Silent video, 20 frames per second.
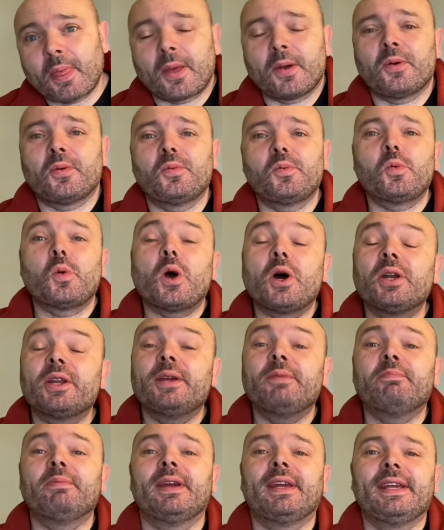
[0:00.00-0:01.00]
what
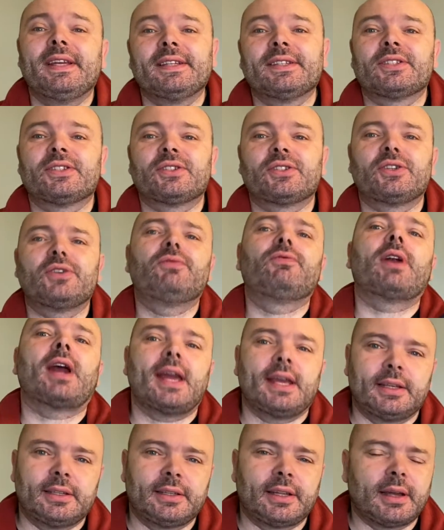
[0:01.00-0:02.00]
it means to
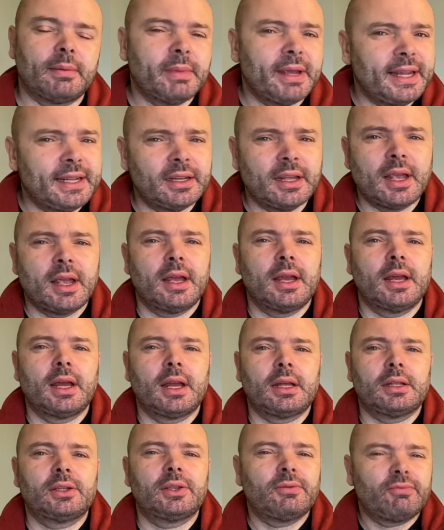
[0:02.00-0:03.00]
rest? I mean,
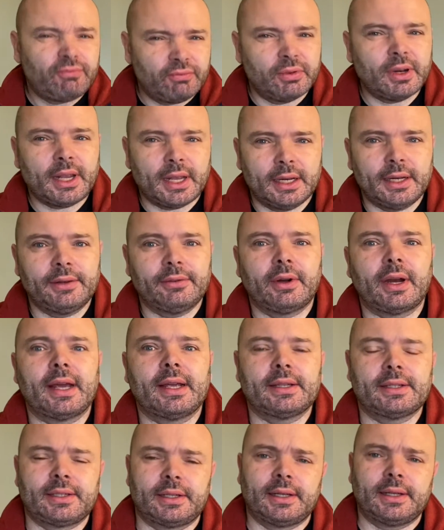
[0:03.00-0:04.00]
to really
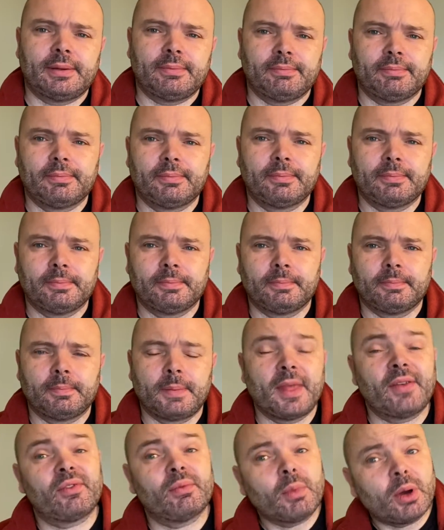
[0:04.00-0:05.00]
rest.
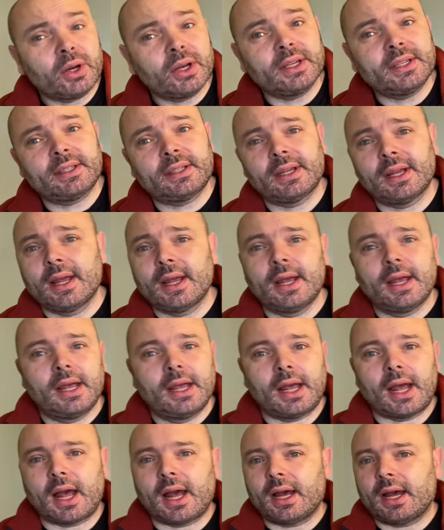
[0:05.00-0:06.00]
If I'm honest,
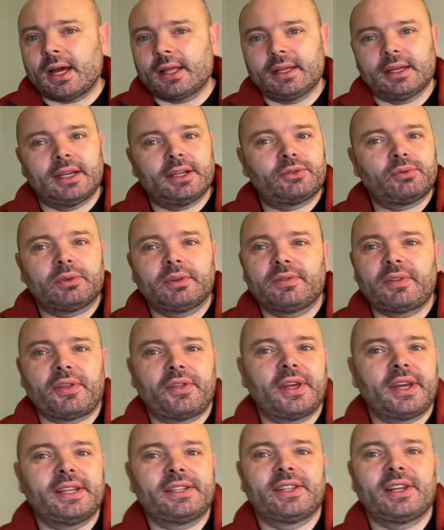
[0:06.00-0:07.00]
I think it's one of the
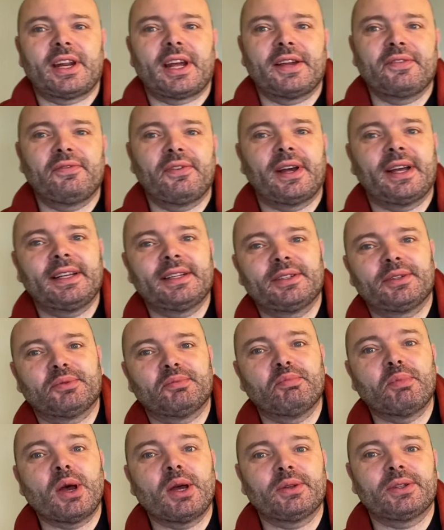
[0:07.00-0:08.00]
things that I find
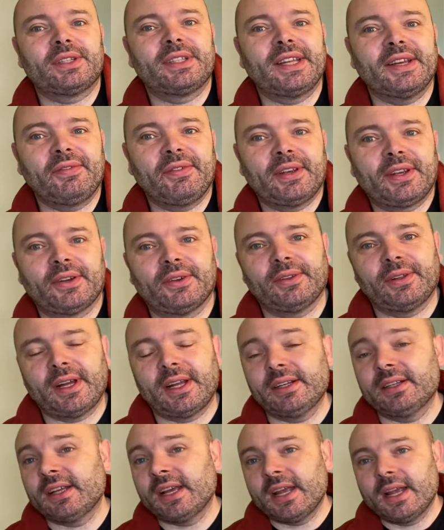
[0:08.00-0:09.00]
most difficult,
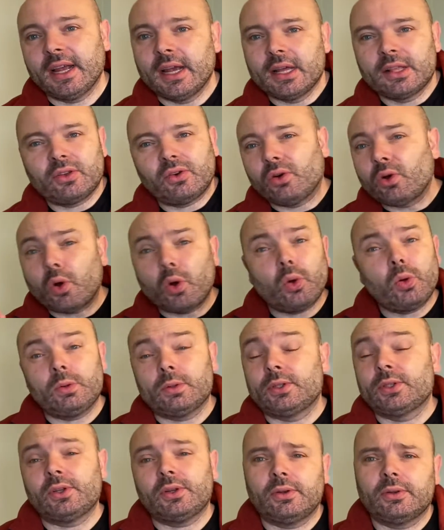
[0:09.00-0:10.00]
and there are all
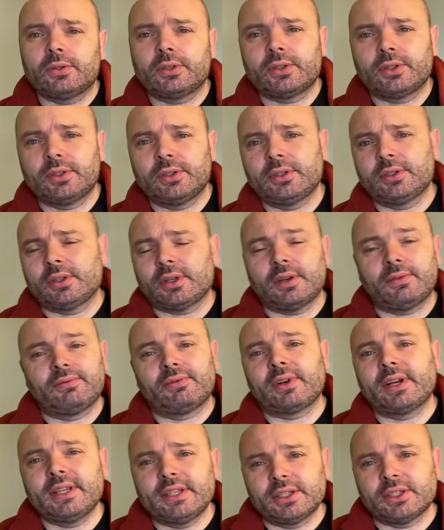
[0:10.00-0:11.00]
sorts of
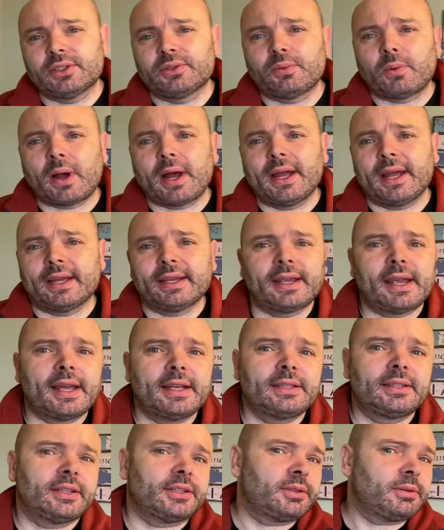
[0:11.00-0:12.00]
reasons why, I
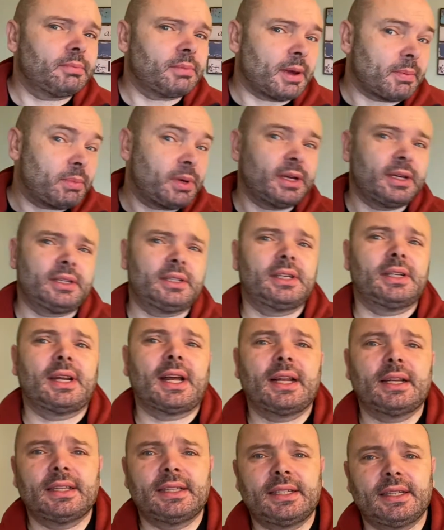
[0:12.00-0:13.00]
guess. There's my
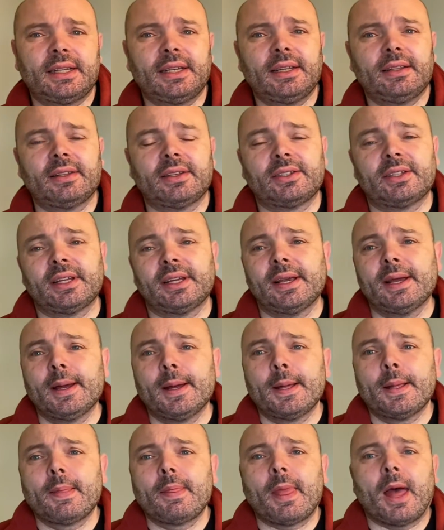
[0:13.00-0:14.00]
personality, there's the
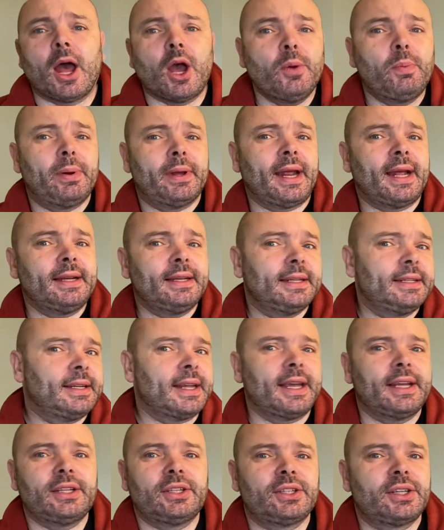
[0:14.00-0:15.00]
open-ended
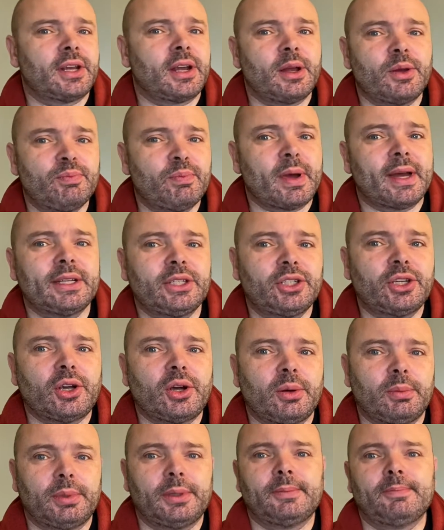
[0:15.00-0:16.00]
nature of my job,